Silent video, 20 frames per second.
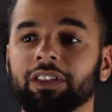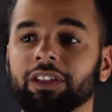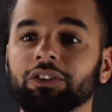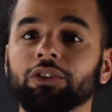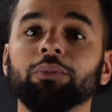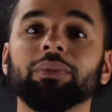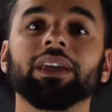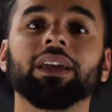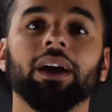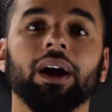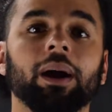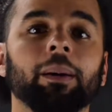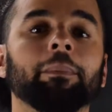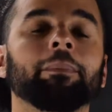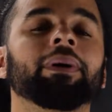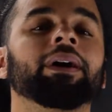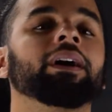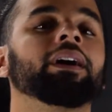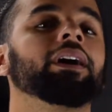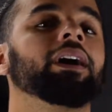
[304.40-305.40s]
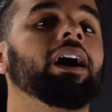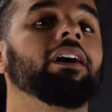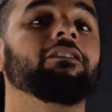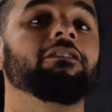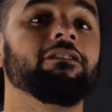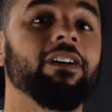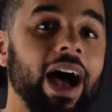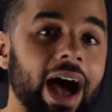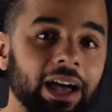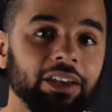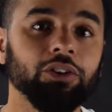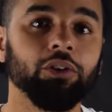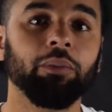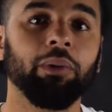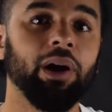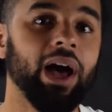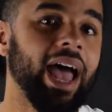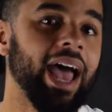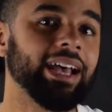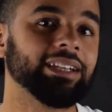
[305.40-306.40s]
then you become a
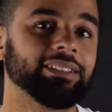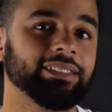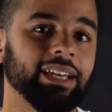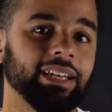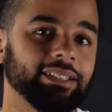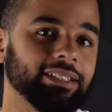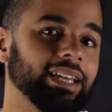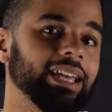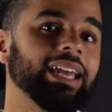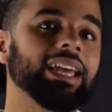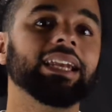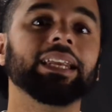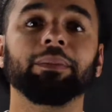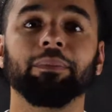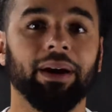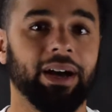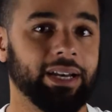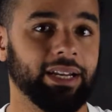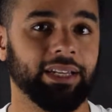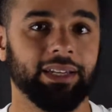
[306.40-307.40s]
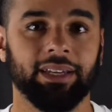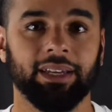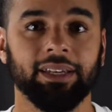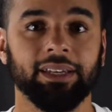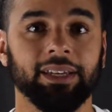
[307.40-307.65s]
valuable asset to anybody.